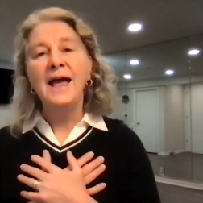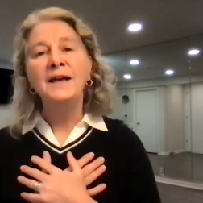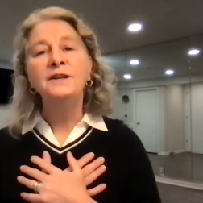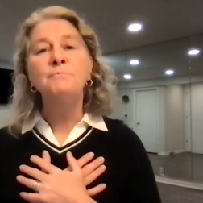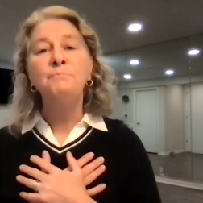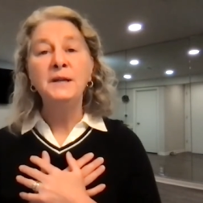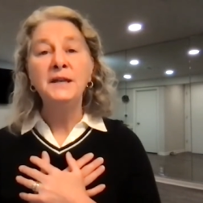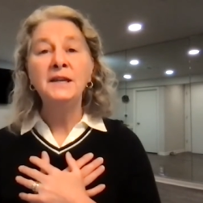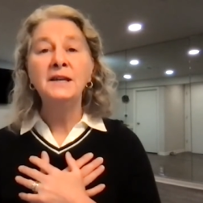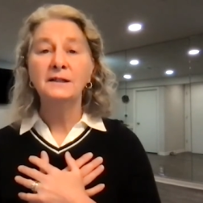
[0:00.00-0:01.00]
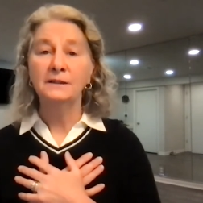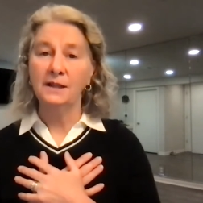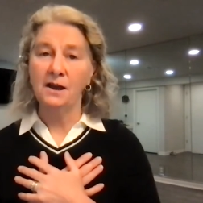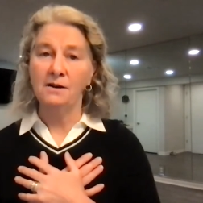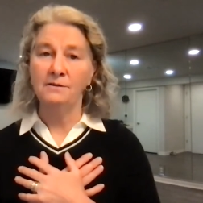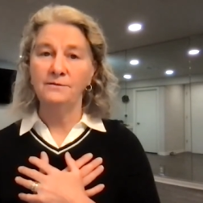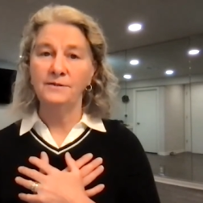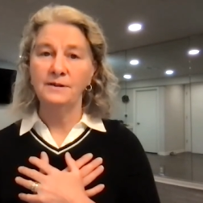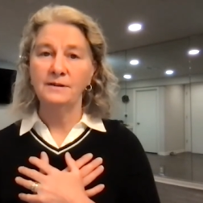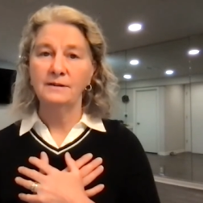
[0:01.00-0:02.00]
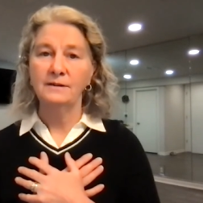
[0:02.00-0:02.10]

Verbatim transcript: and be loved.